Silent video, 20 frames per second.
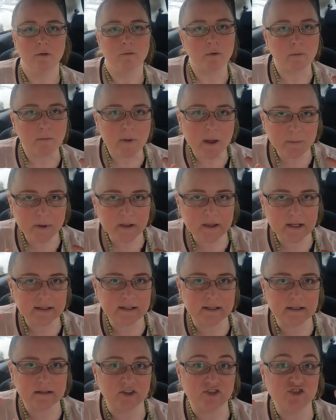Remember,
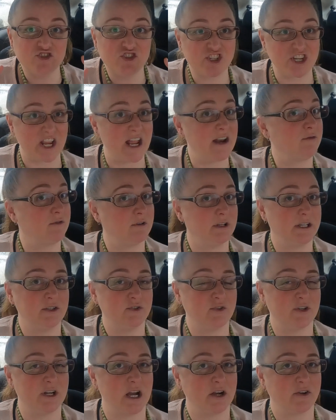this is a general
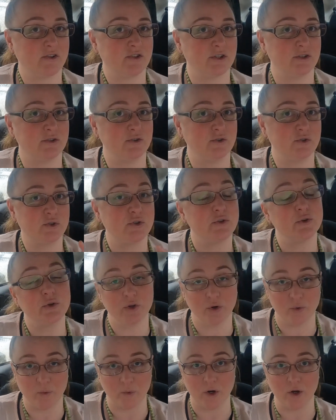introduction to
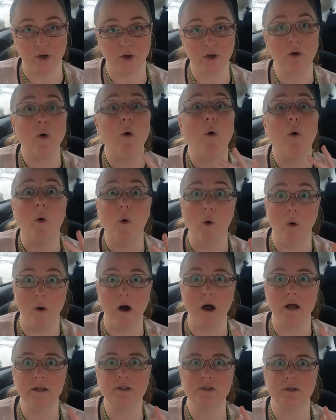your work
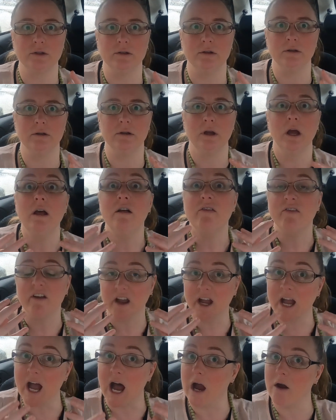or to the
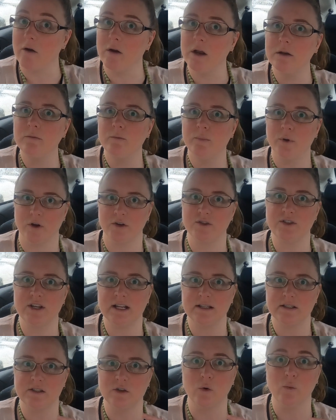current
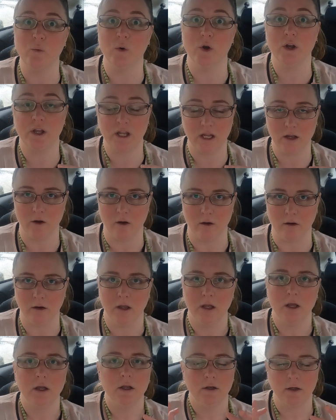projects you're working on,
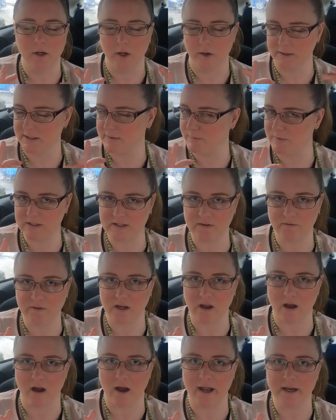not
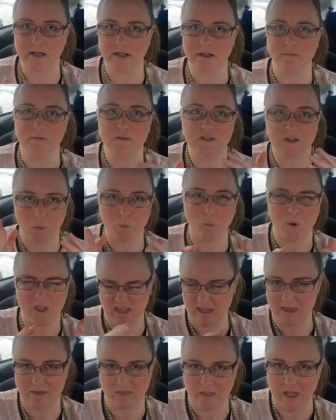specific items
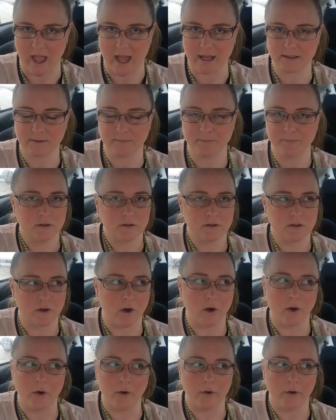within that.
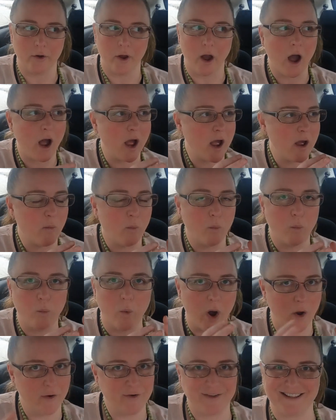So I
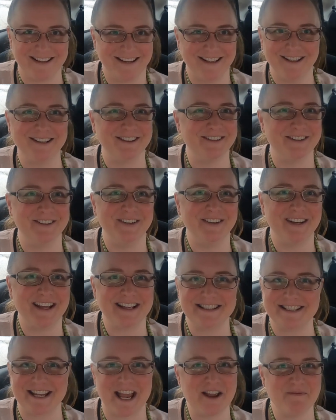won't include
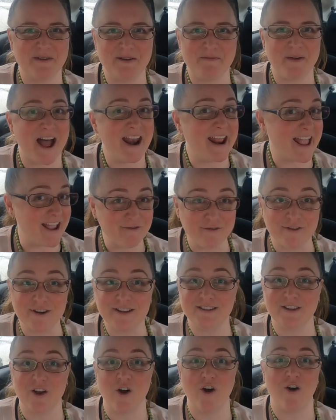a statement about every
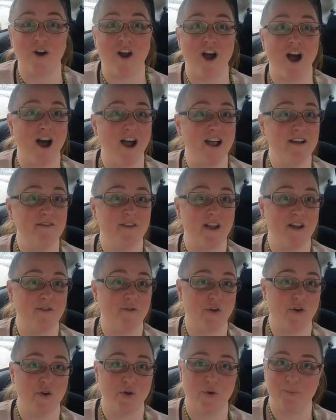song I've
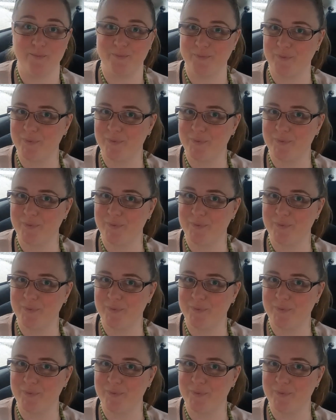ever